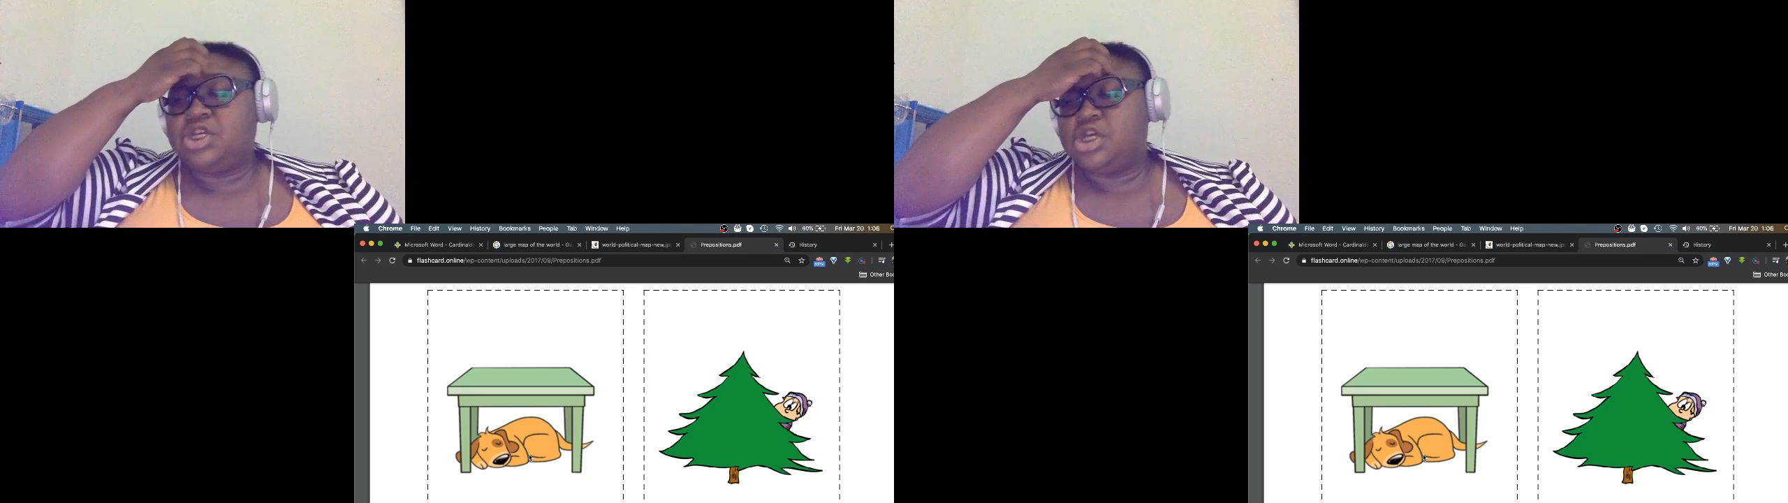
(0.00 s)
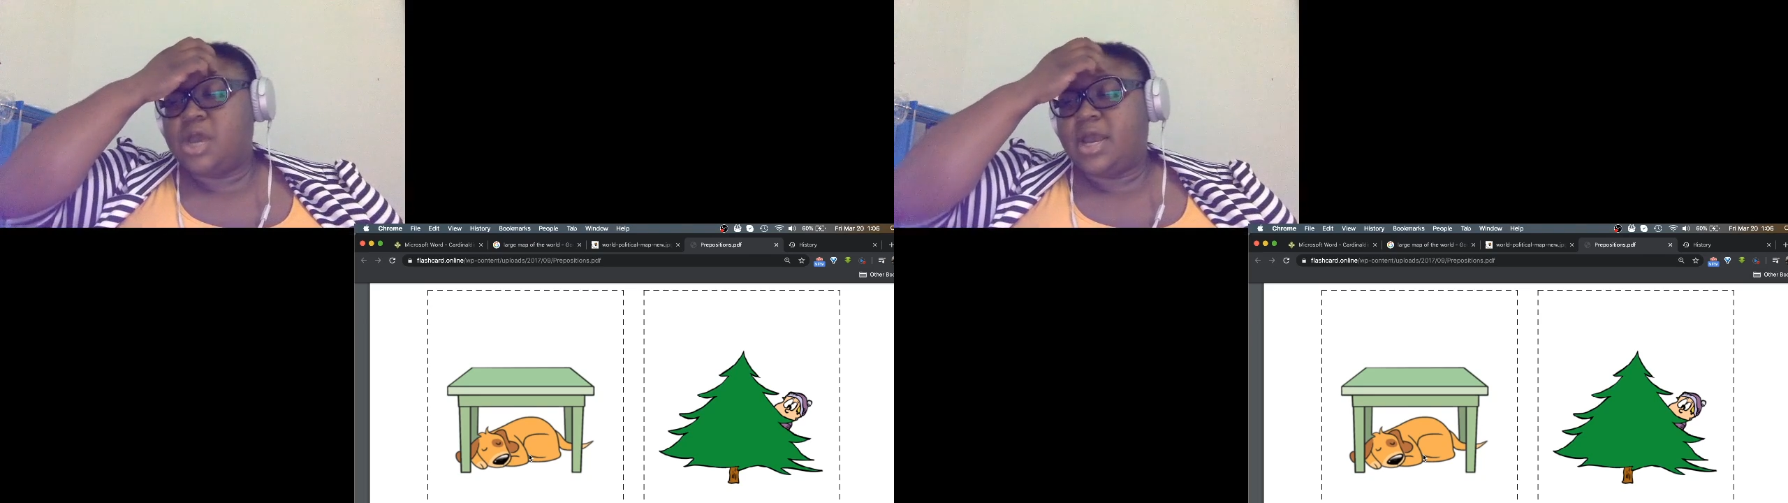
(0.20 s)

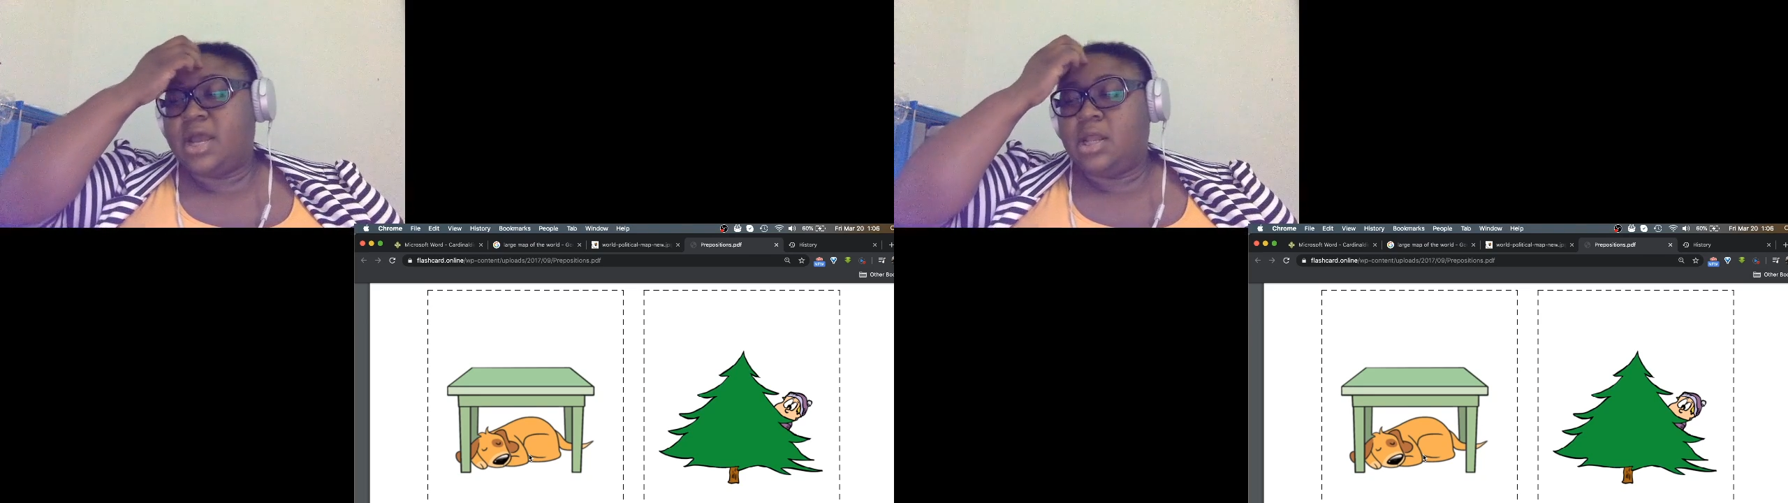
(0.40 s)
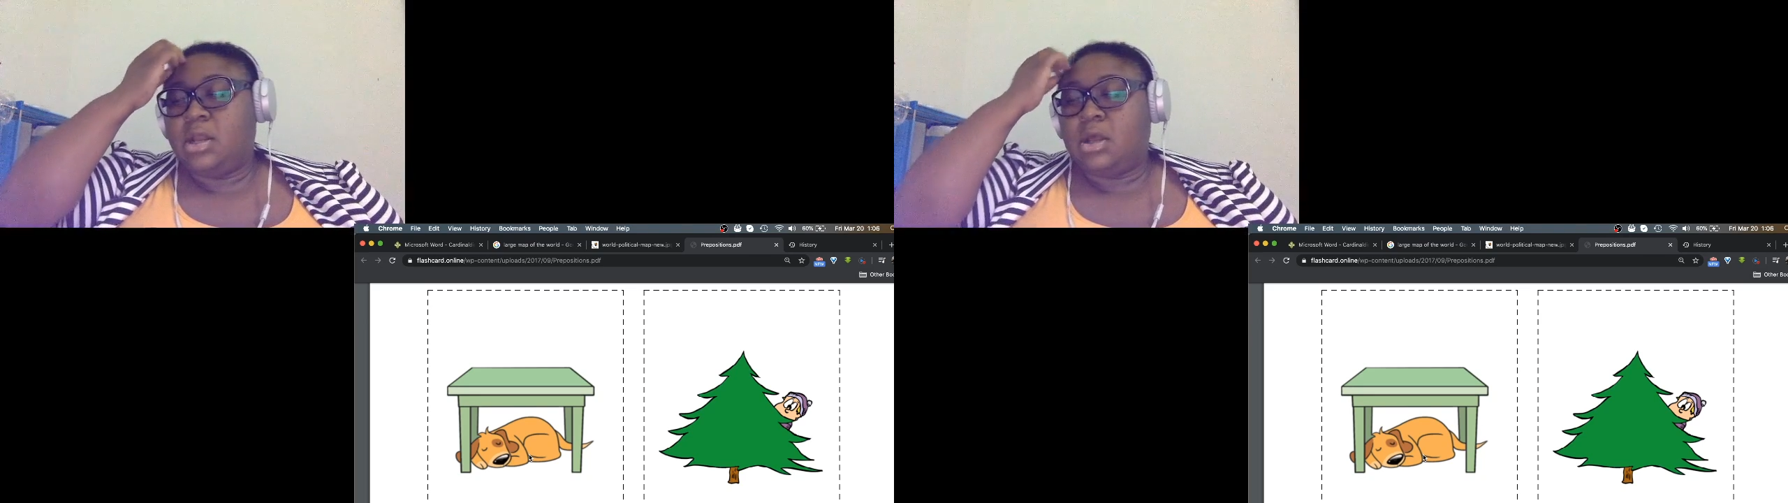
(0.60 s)
shy
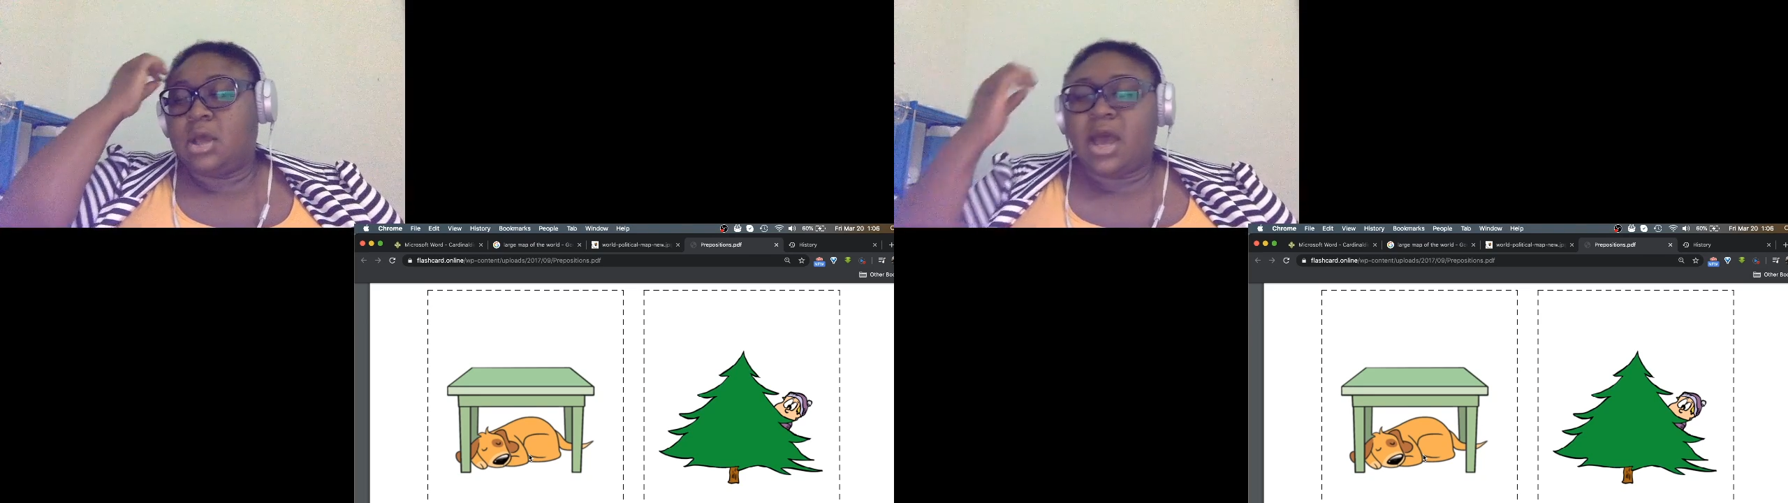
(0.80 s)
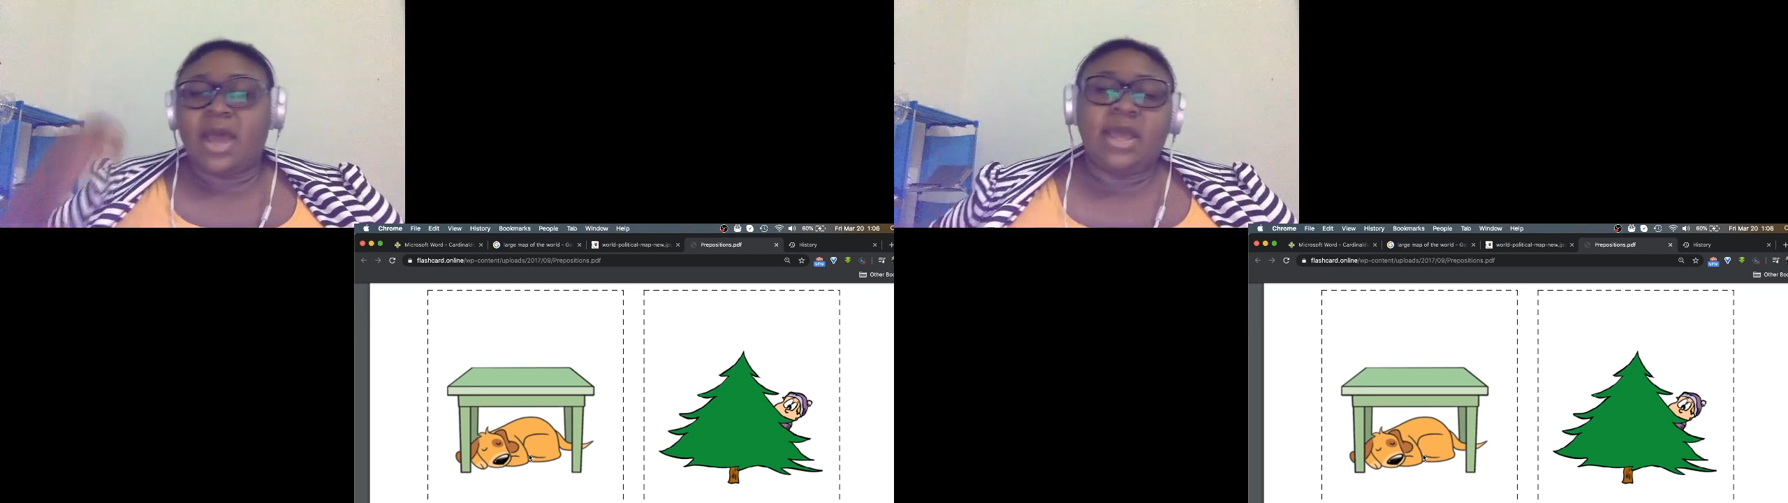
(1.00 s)
little
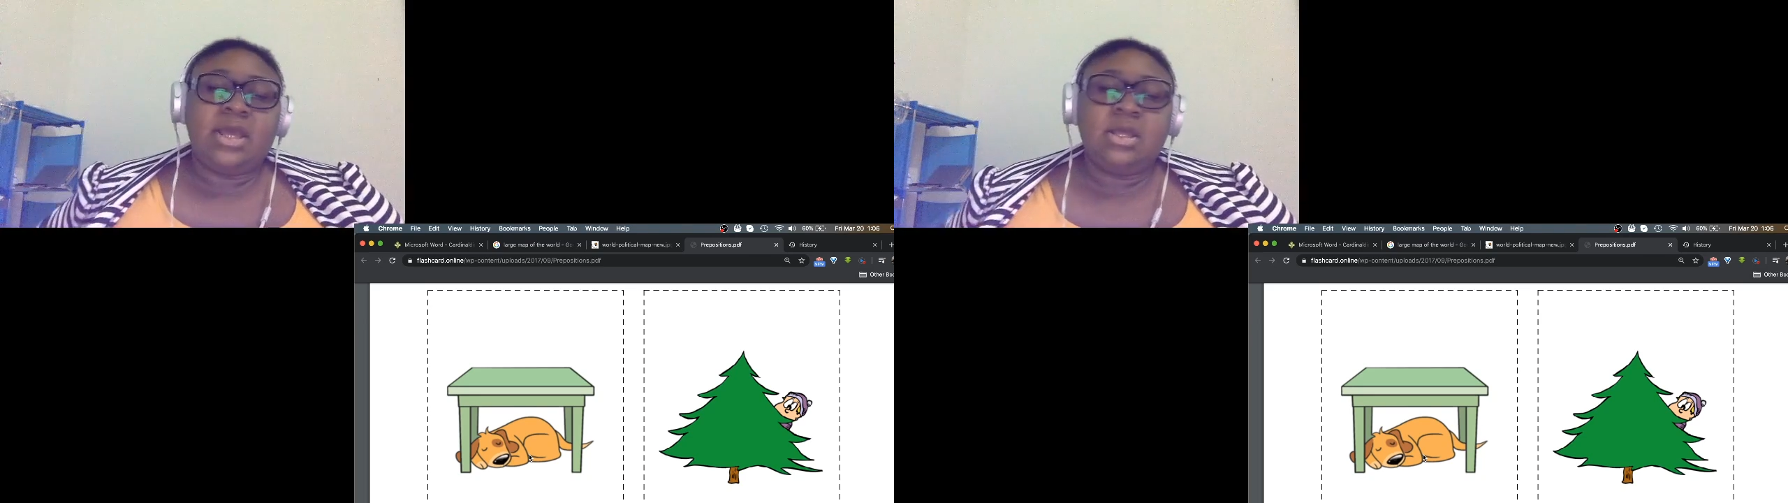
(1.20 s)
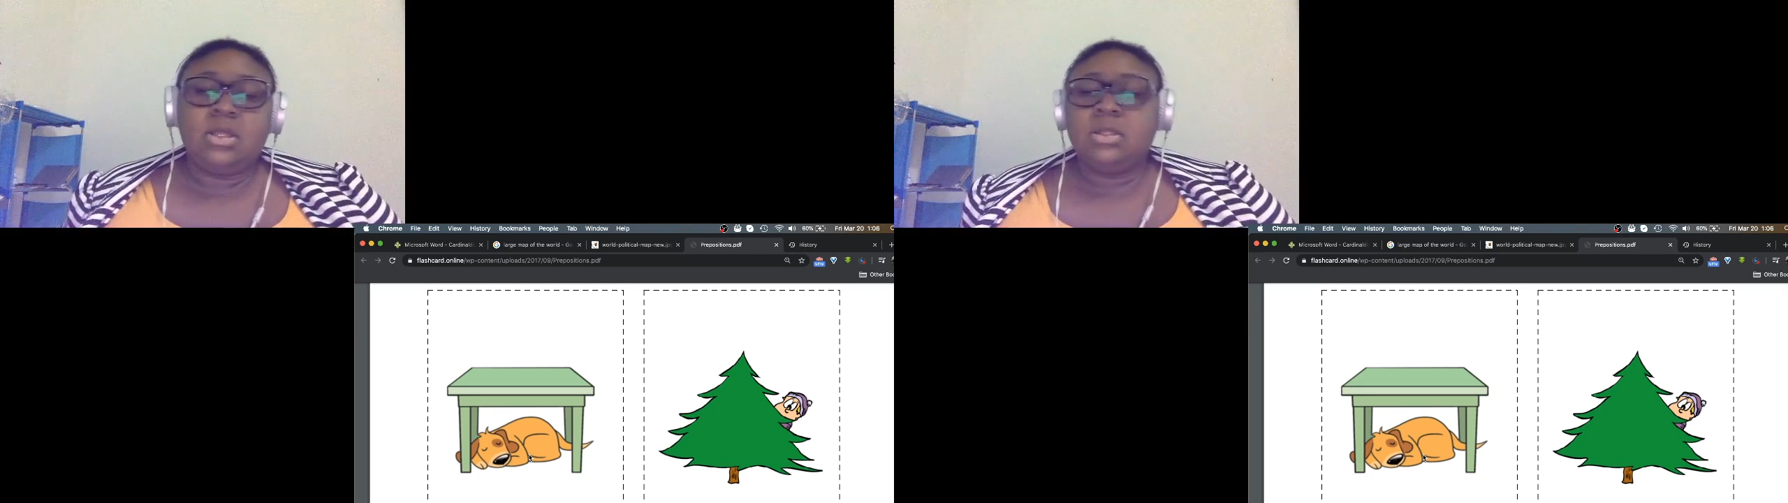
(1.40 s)

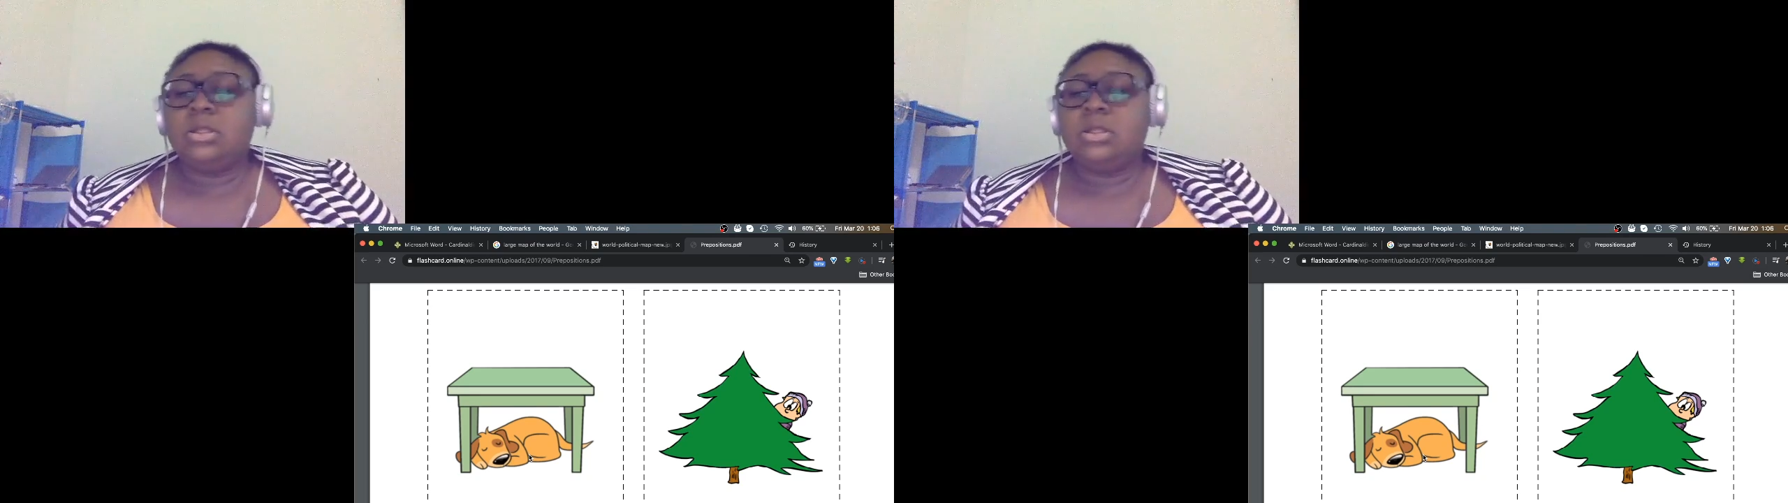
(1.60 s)
guy.